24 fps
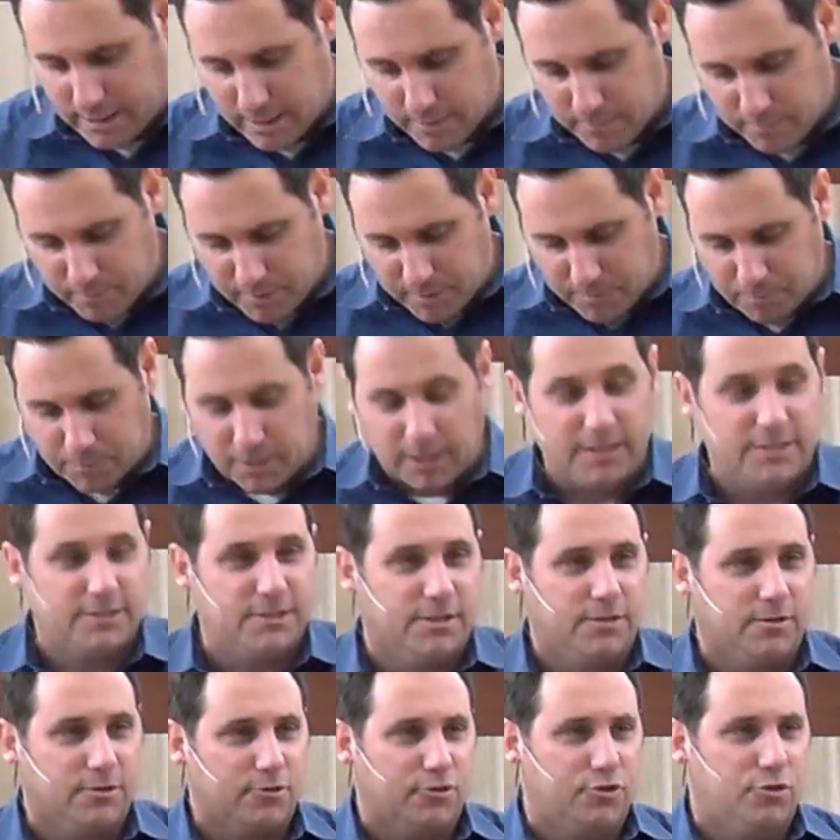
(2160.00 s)
uh, can be
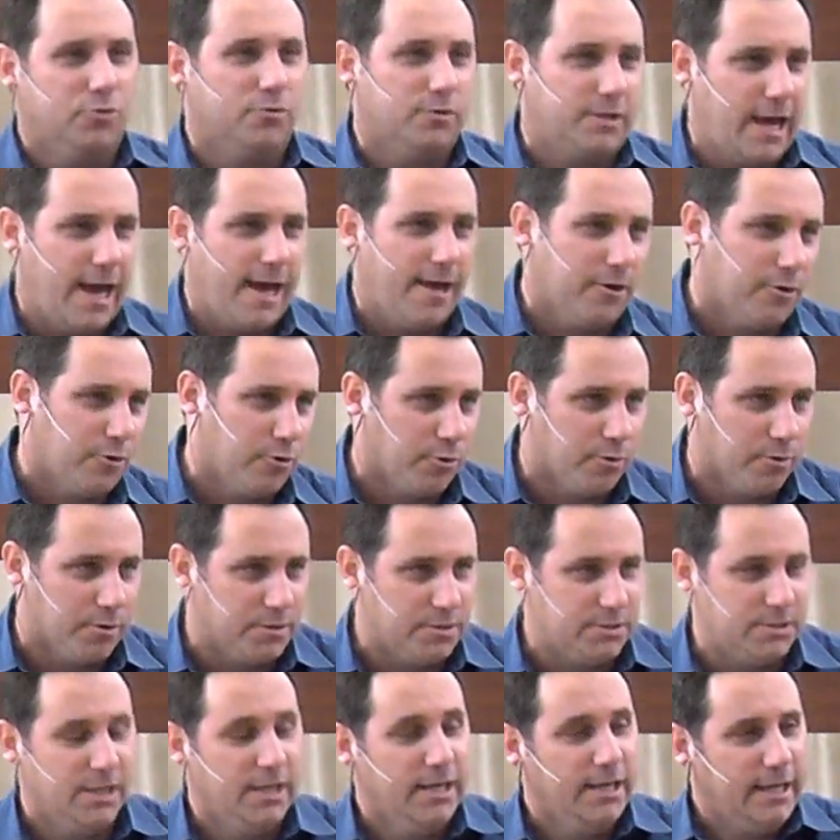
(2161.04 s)
placed into two
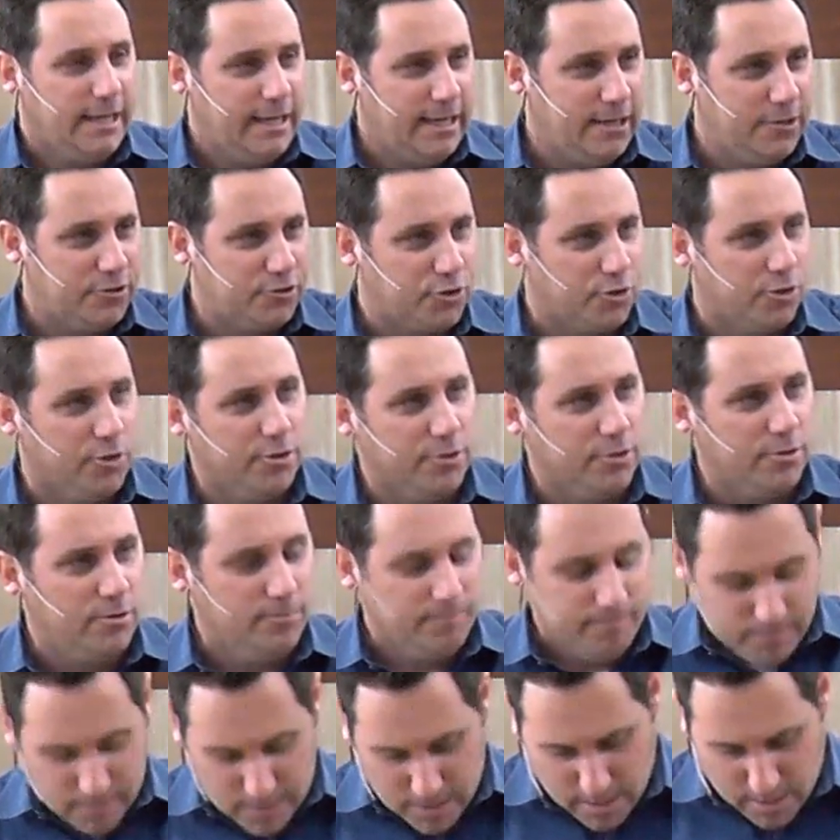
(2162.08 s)
categories
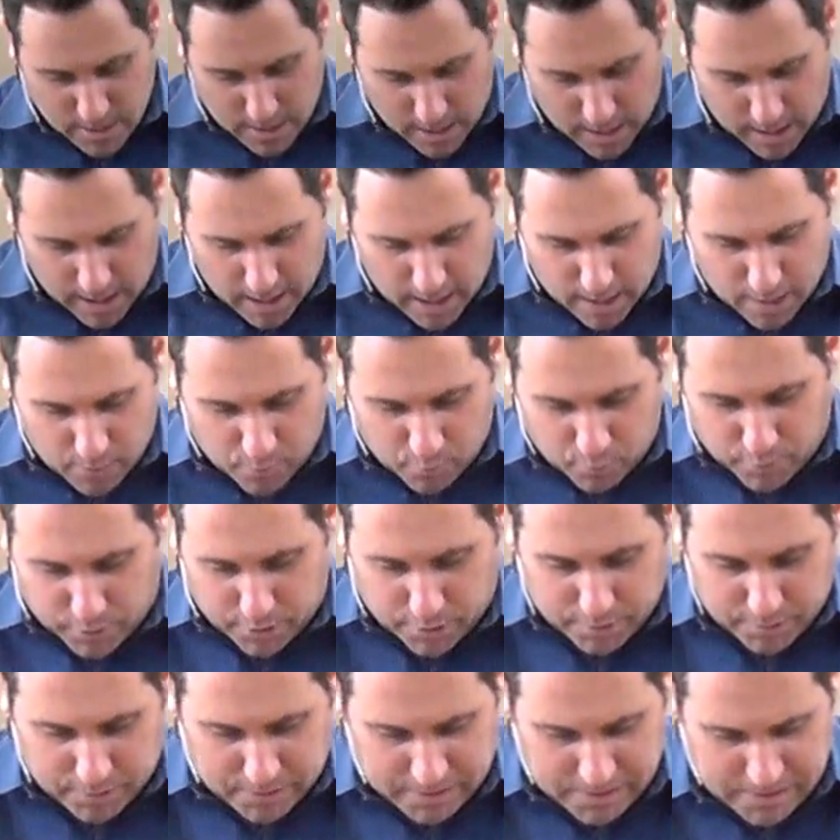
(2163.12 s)
eternal, uh,
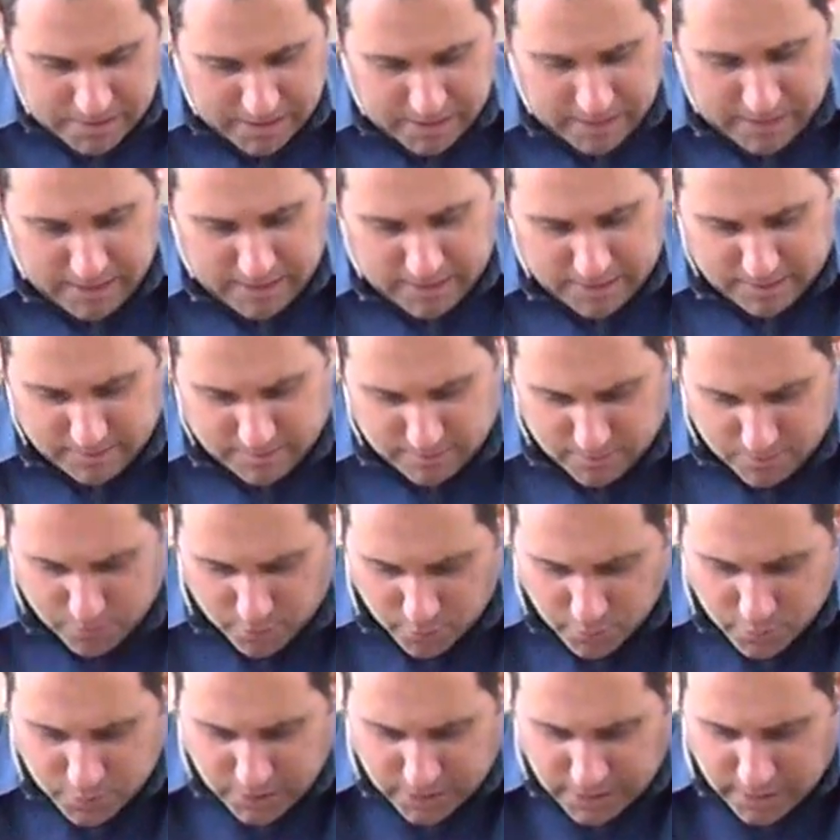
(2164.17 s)
where the, it,
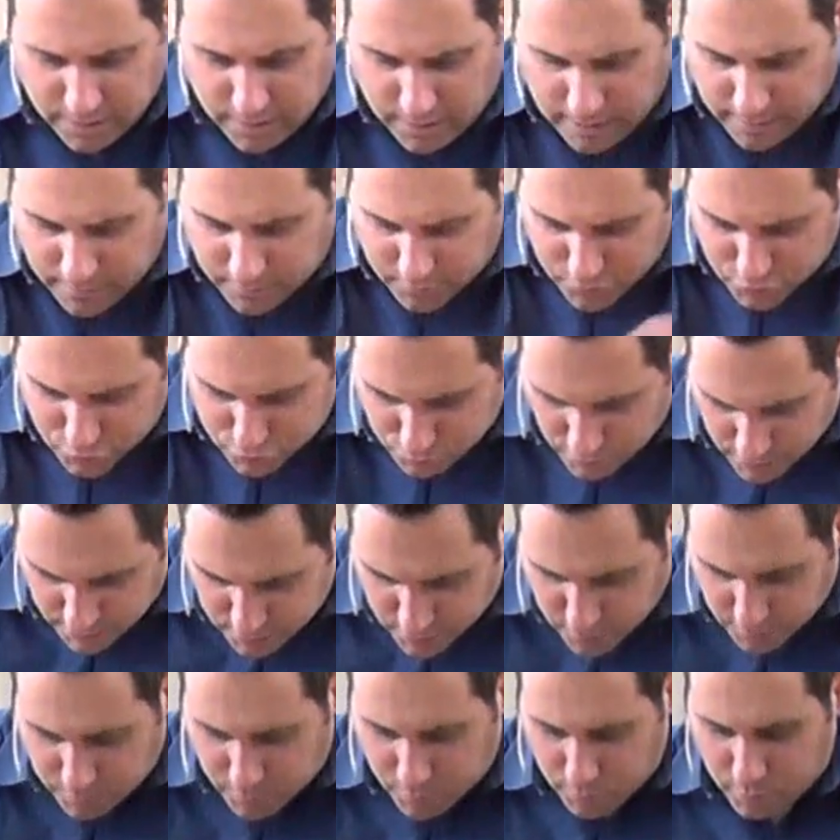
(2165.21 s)
those
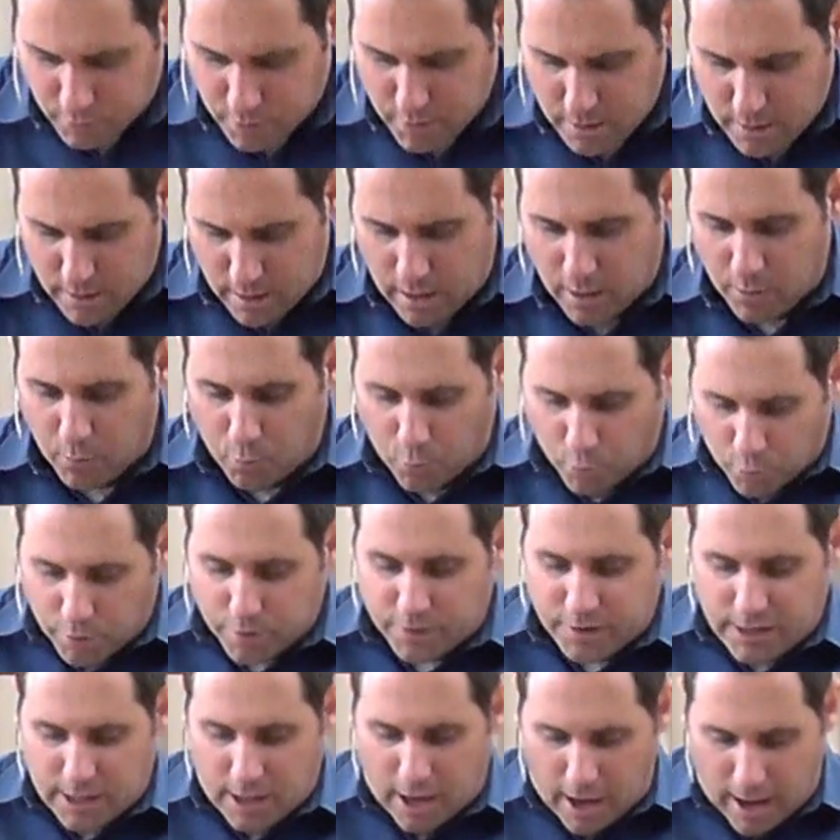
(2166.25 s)
indestructible, uh,
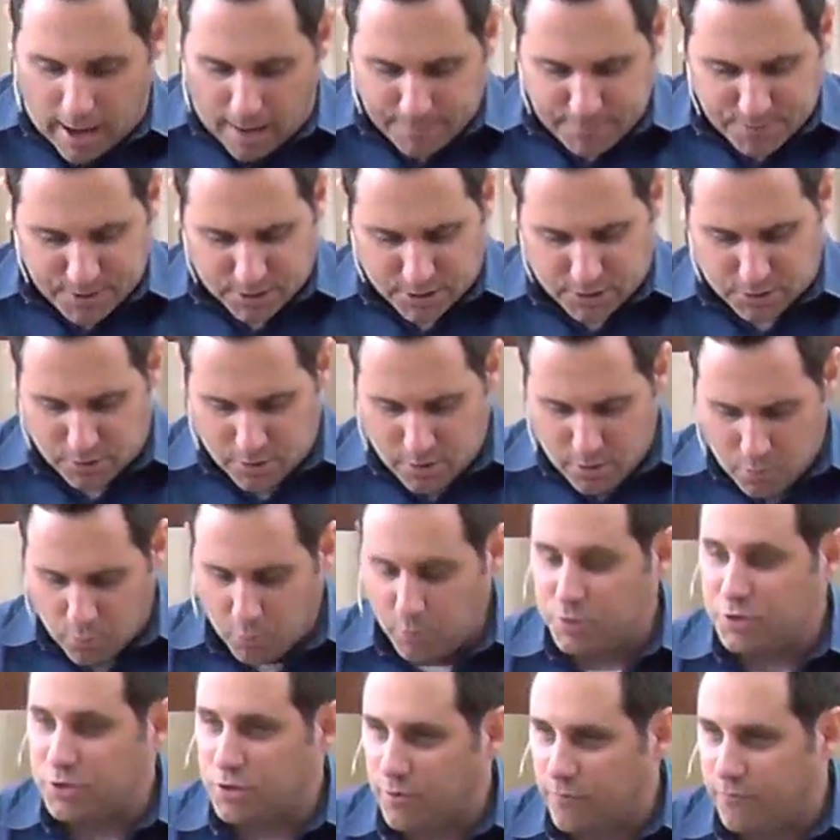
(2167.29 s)
worthy objects
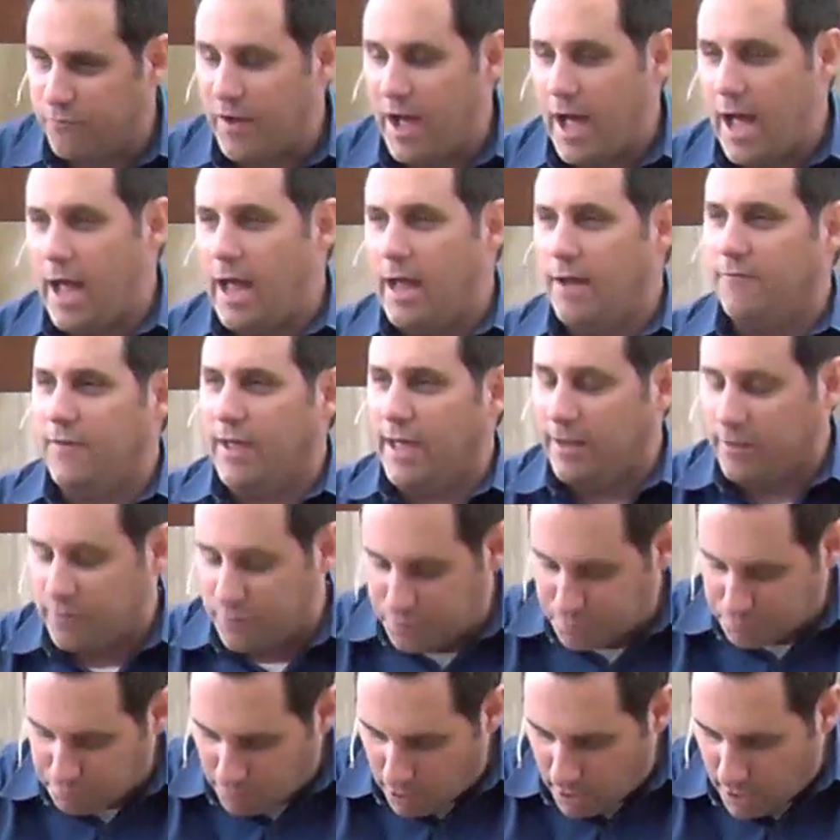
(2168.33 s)
will survive
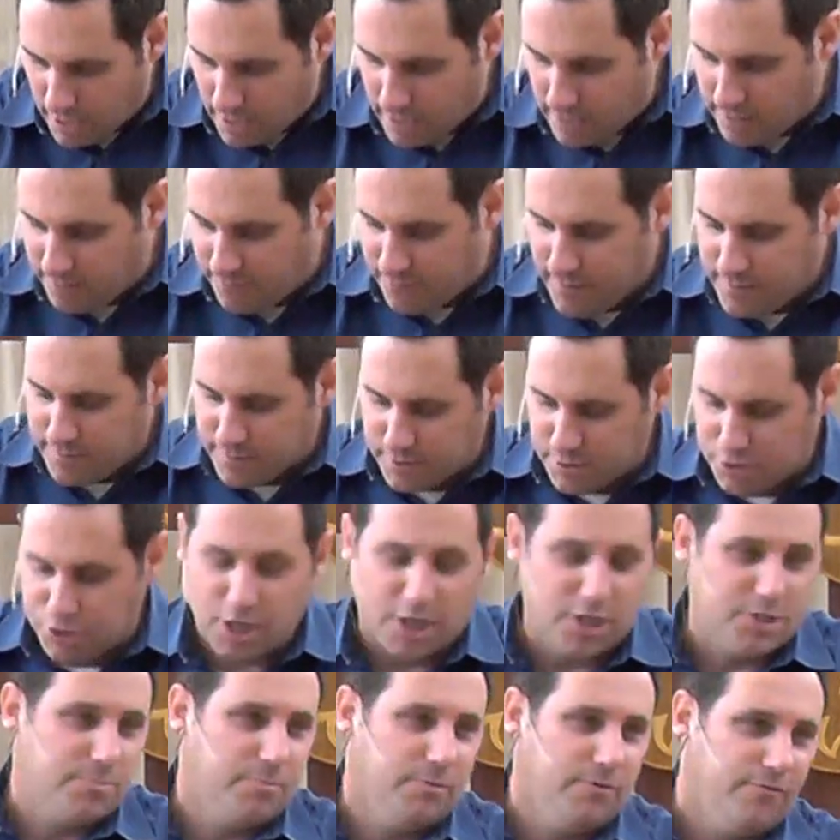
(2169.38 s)
and thrive the
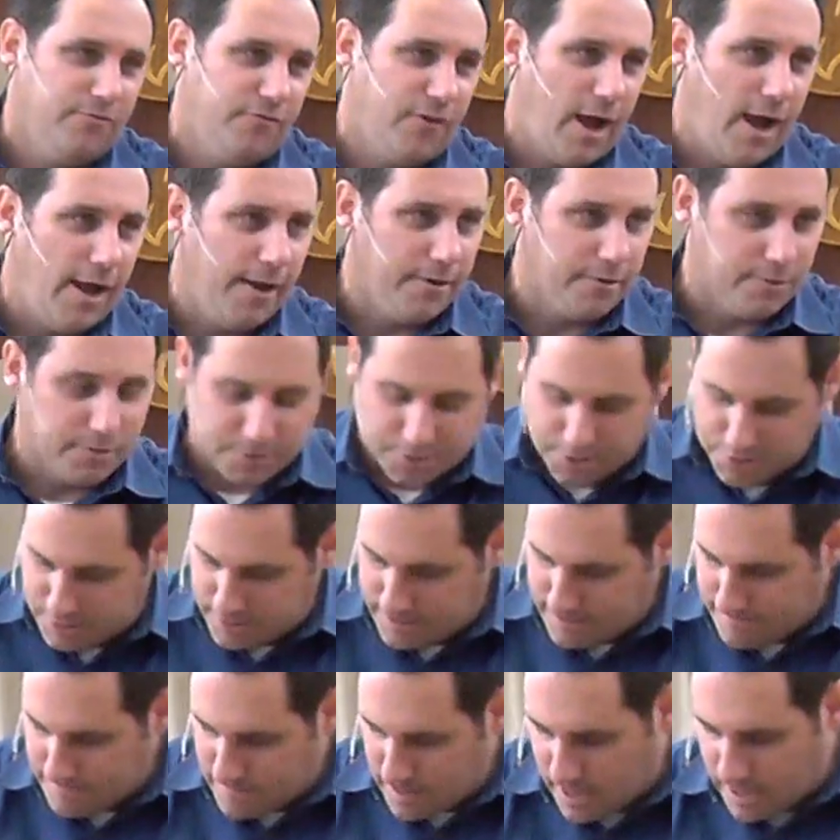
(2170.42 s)
judgment
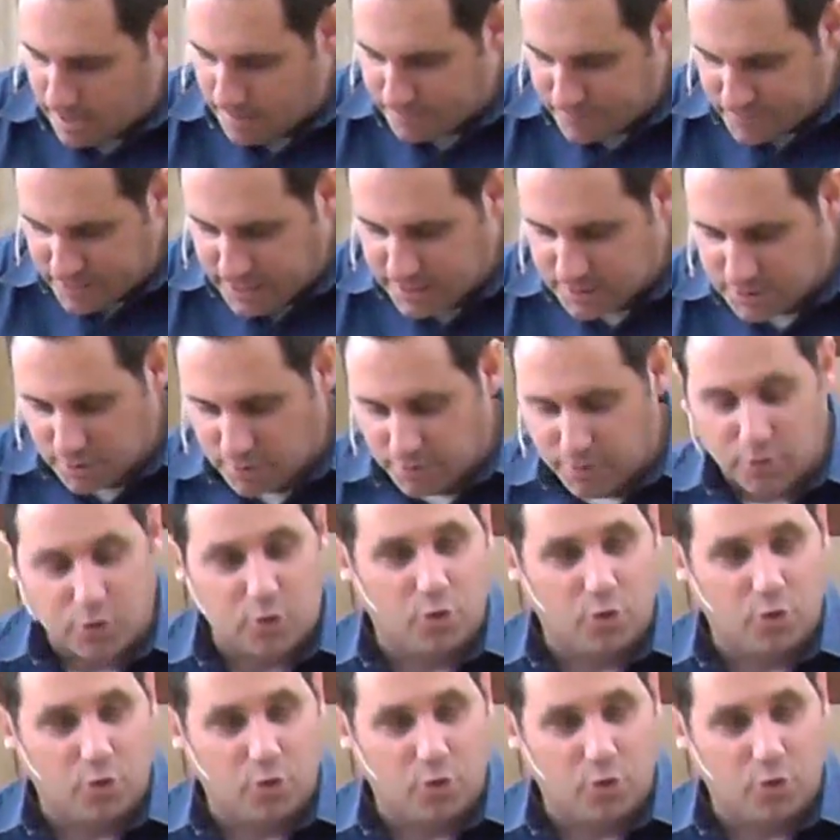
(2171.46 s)
fires. Um, these